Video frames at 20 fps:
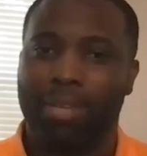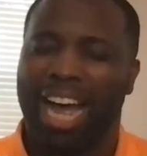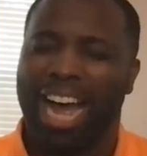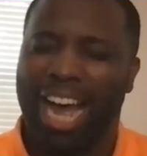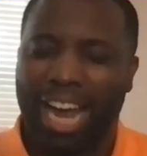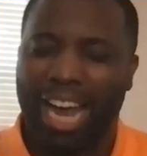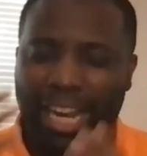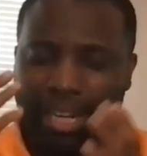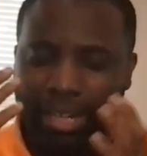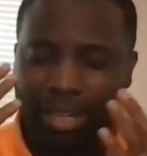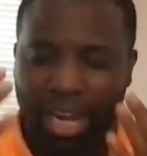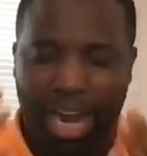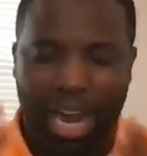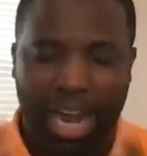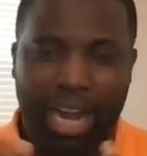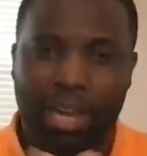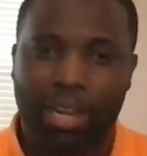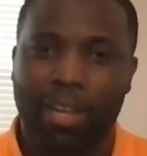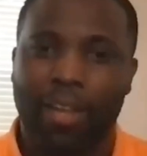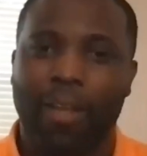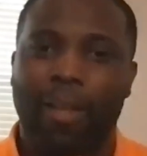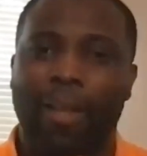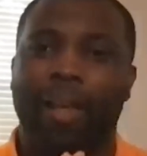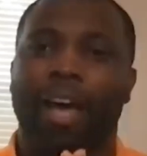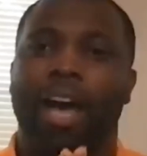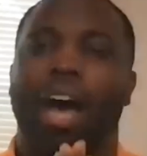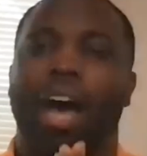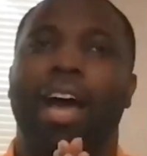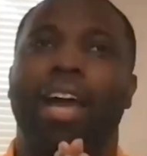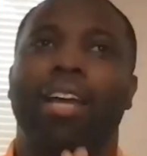I I
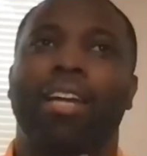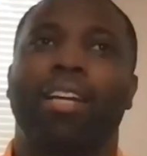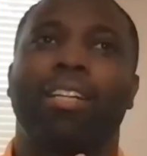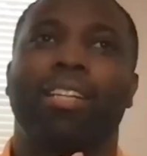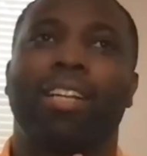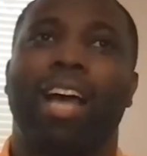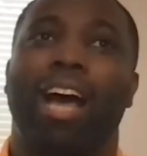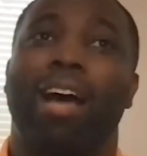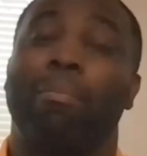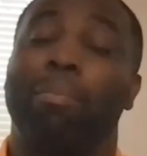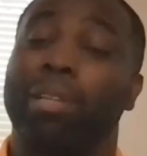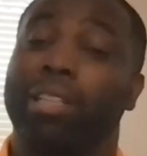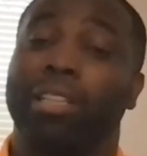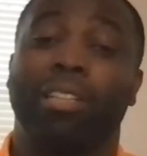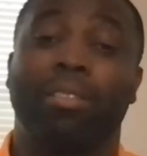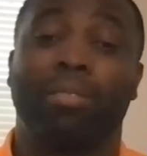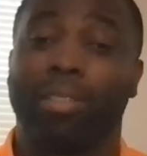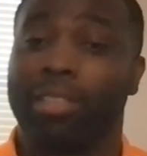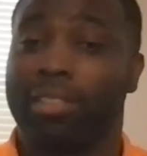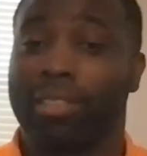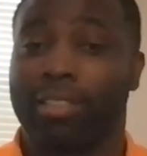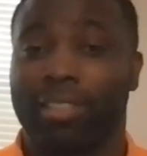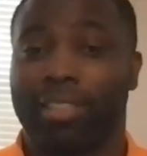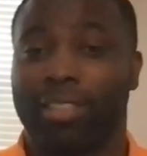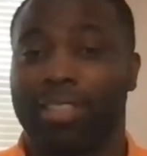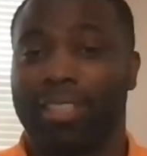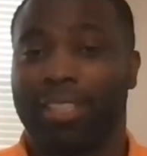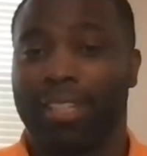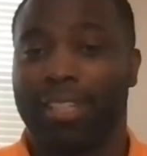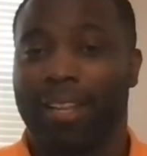I could not believe it.
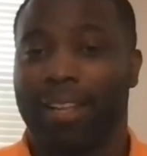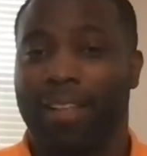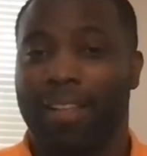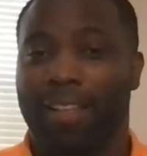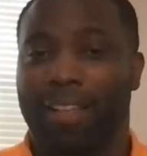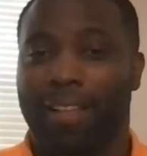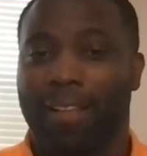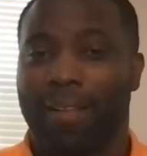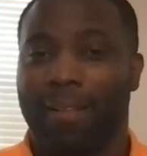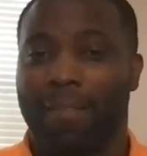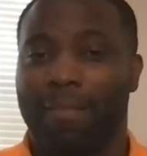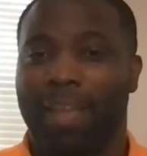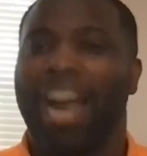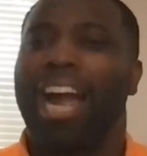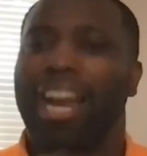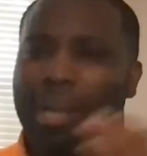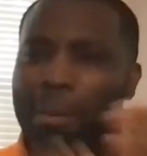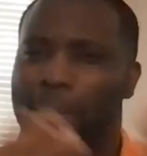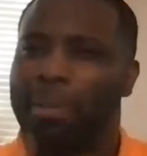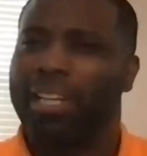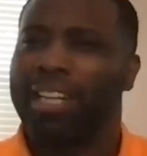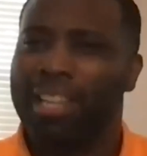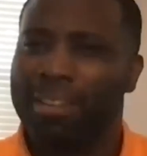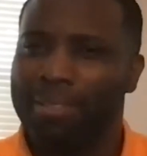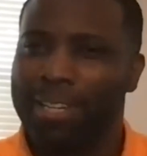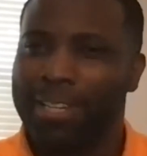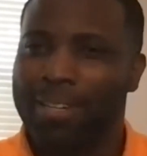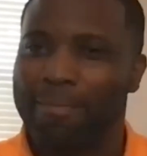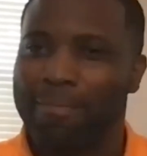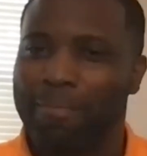I, I could believe
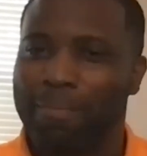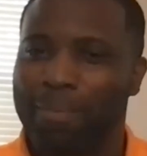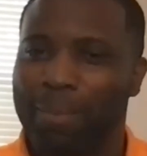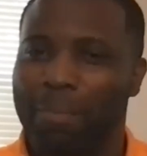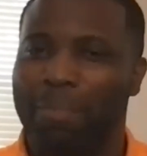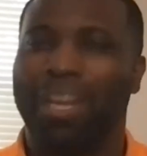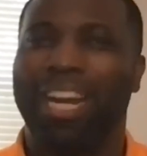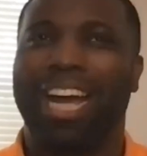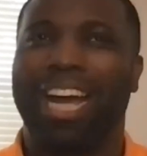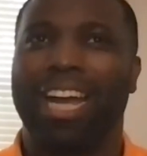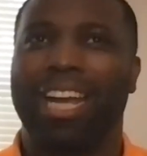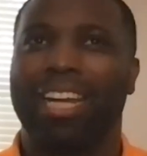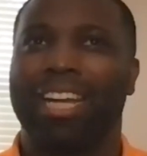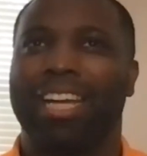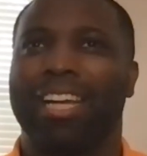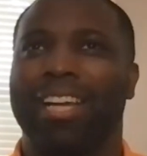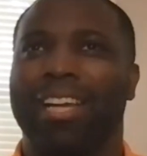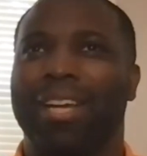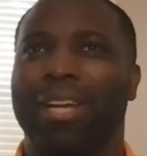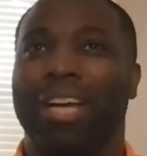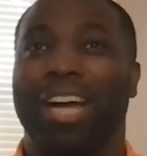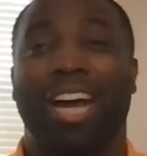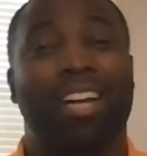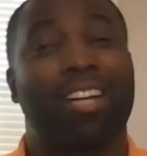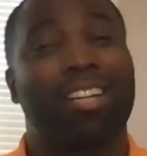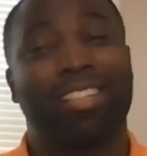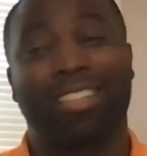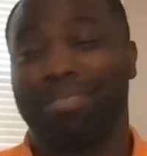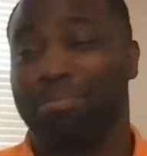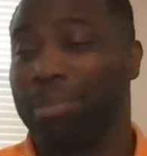it, but I, I
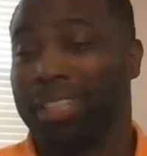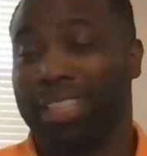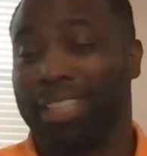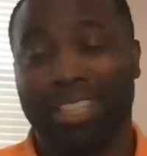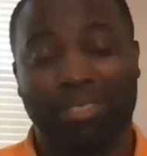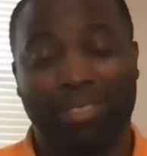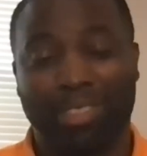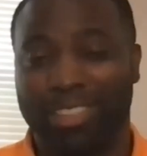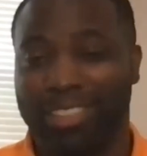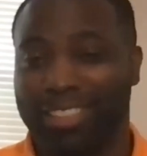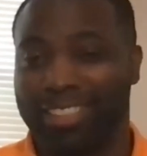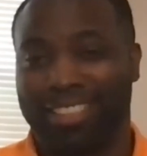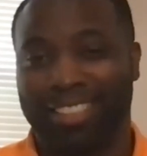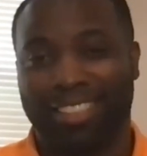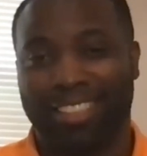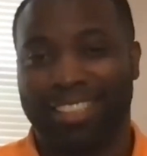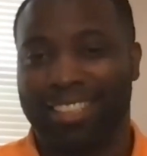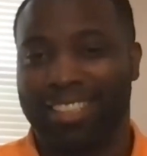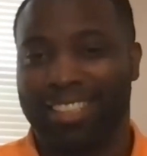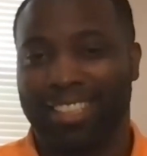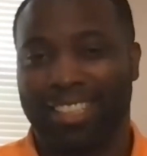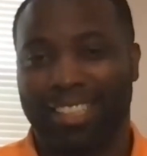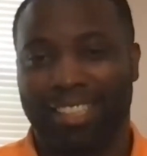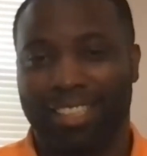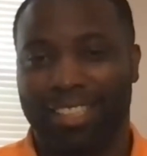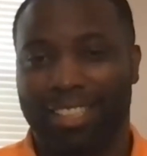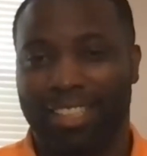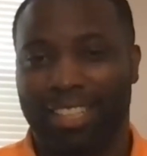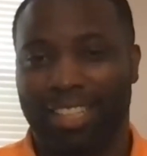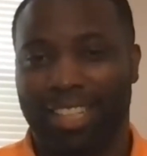couldn't believe it.
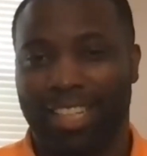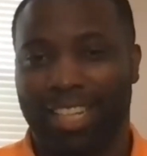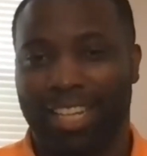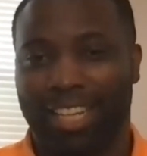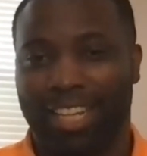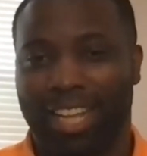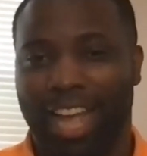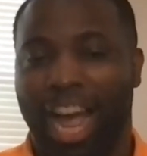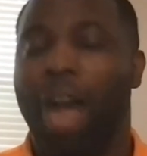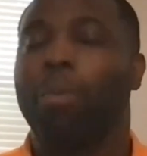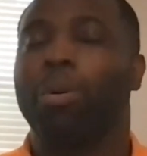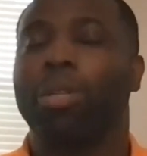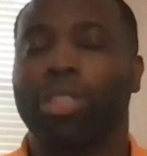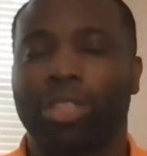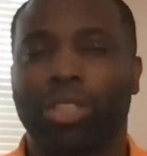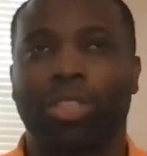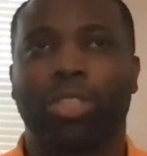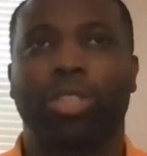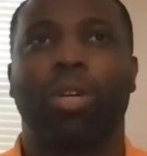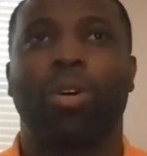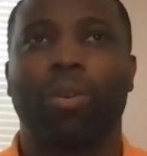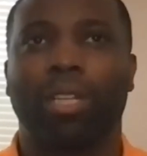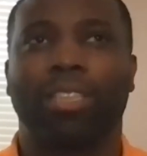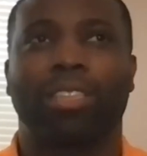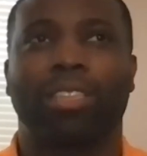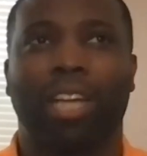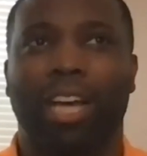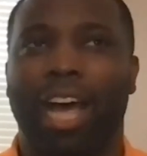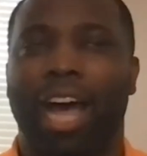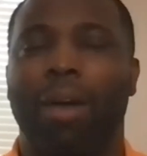I was so
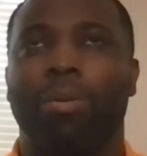excited.